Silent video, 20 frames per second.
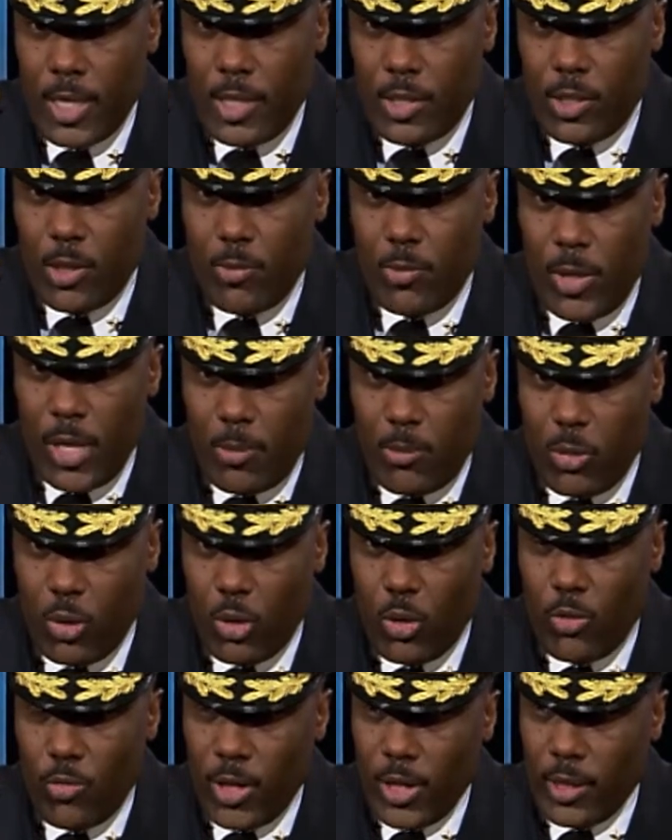to
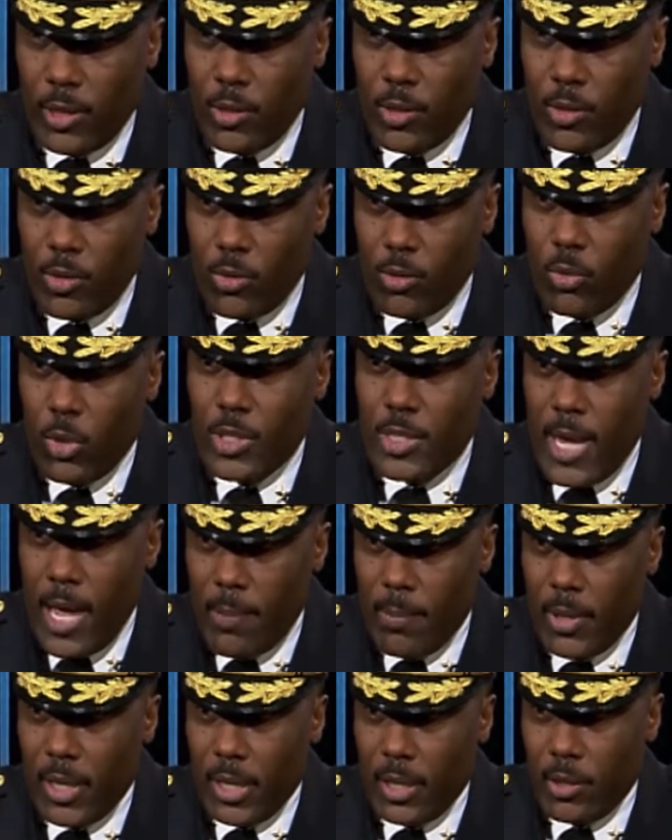improving what's
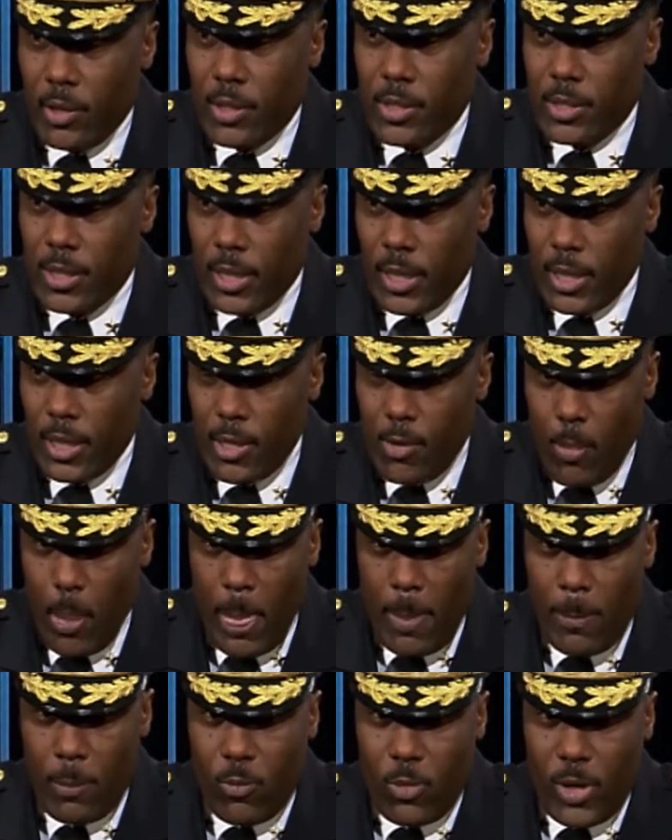happening in our city.
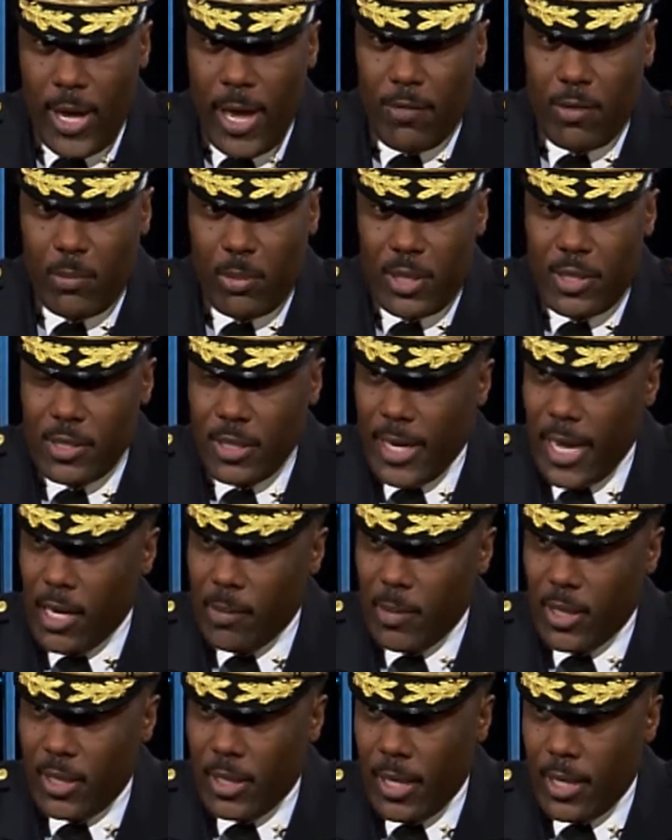We have a police
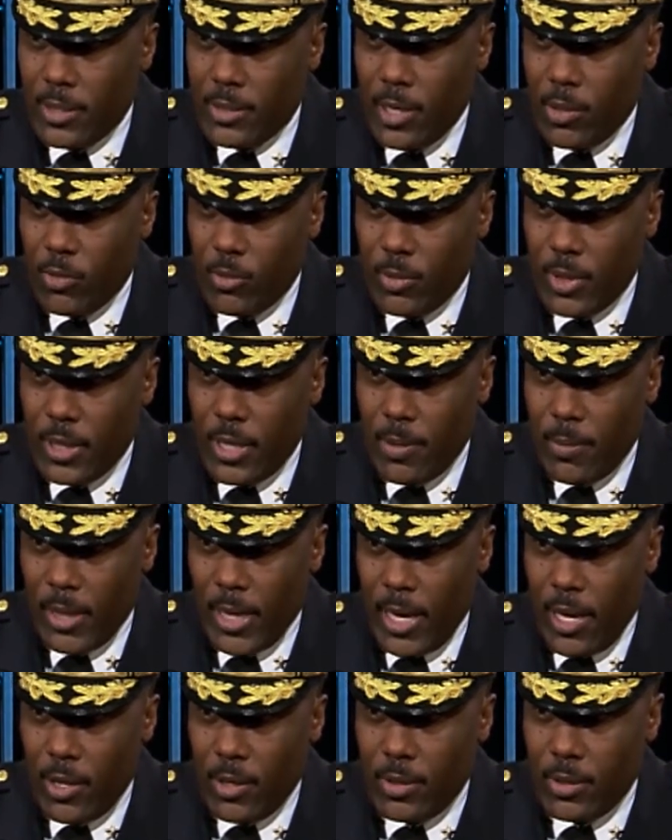academy class that will be coming
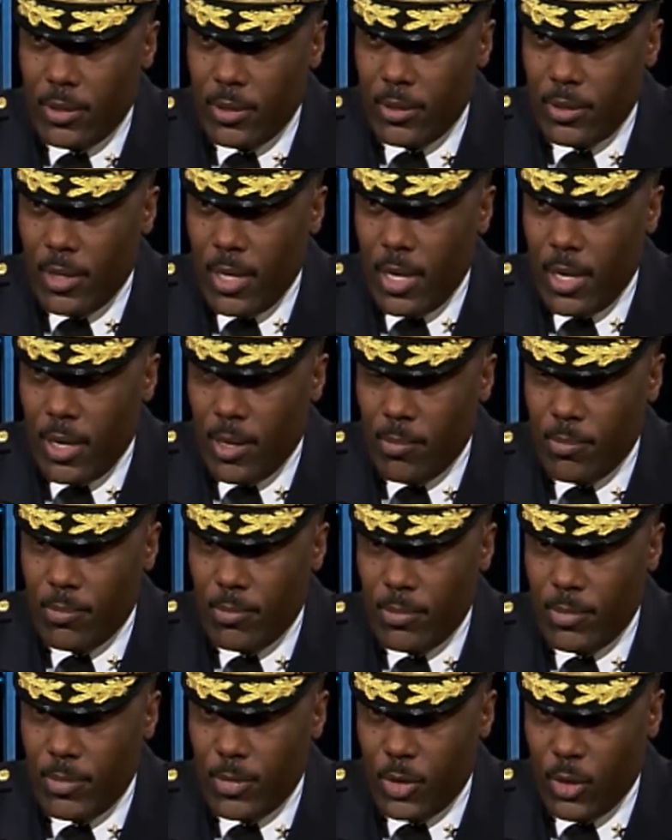out
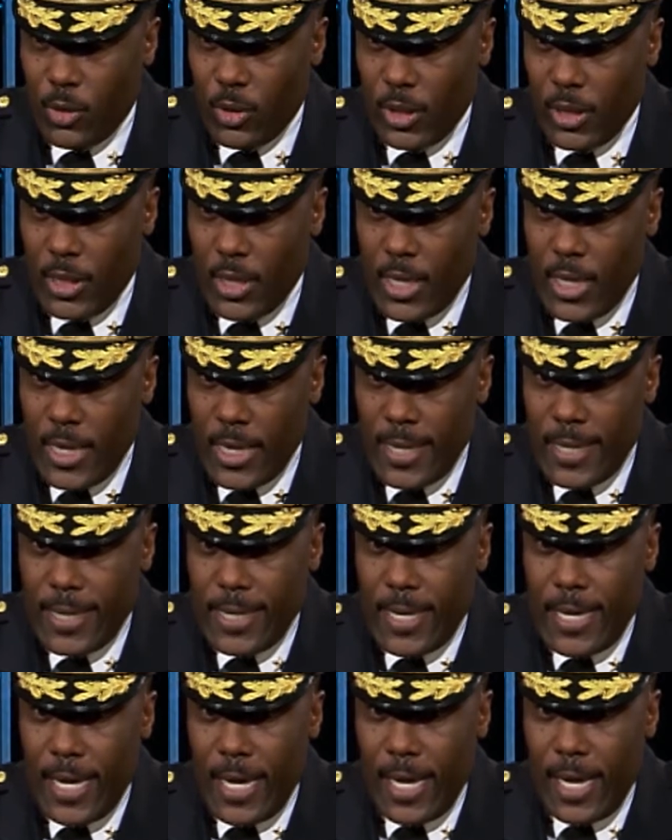shortly,
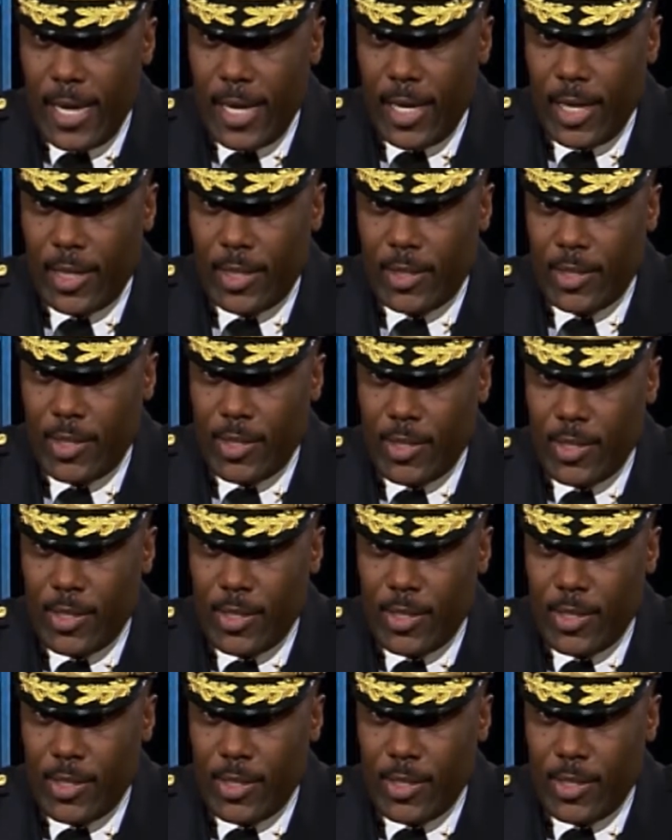and